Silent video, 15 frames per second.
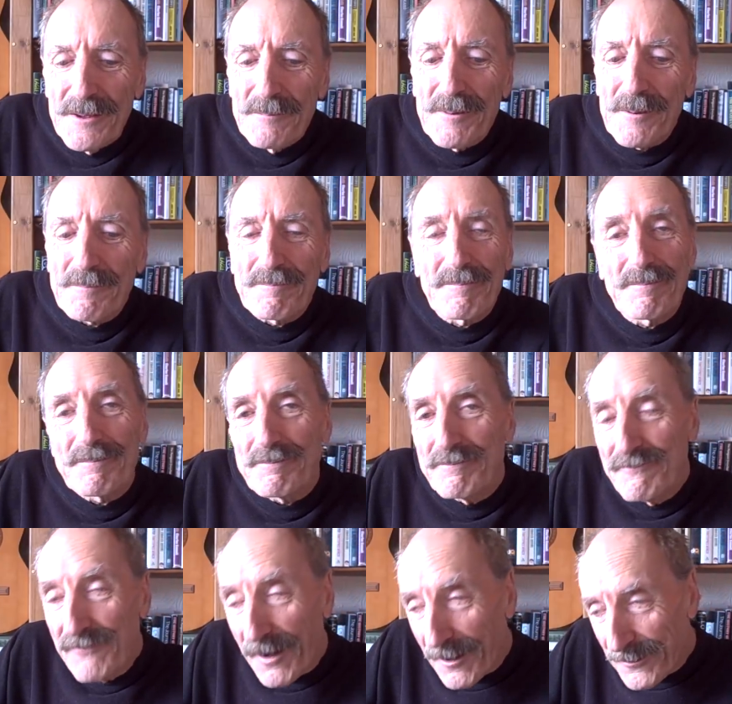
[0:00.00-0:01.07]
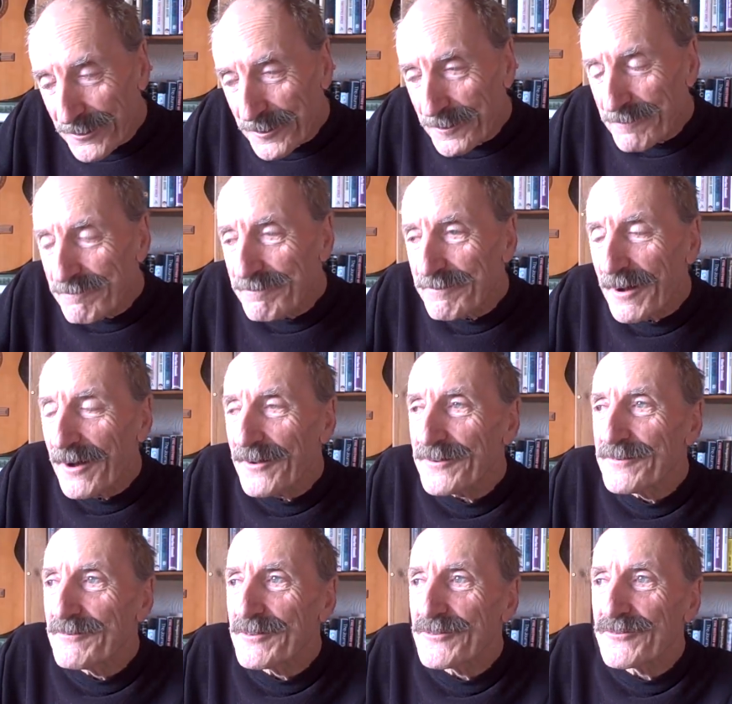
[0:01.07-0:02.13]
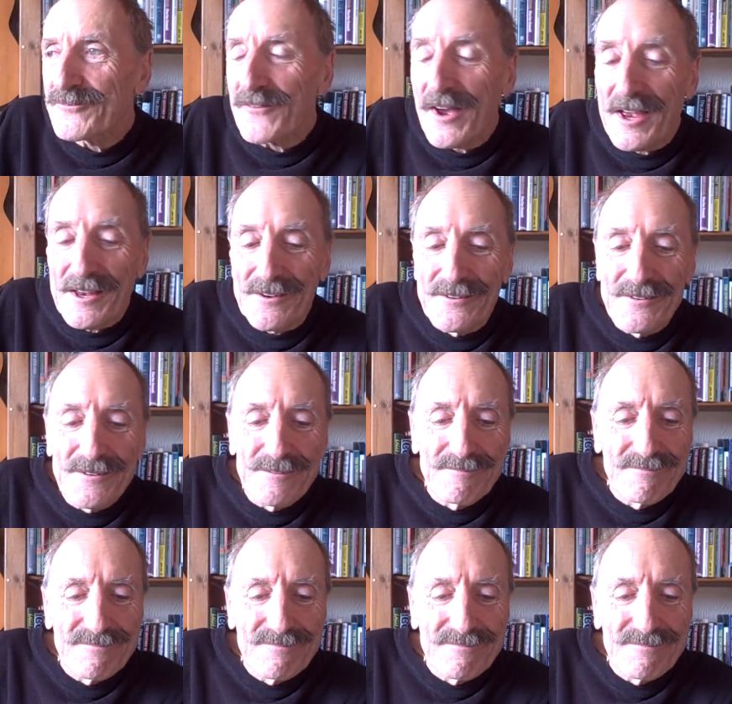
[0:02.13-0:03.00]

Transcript: but rather part of a trend.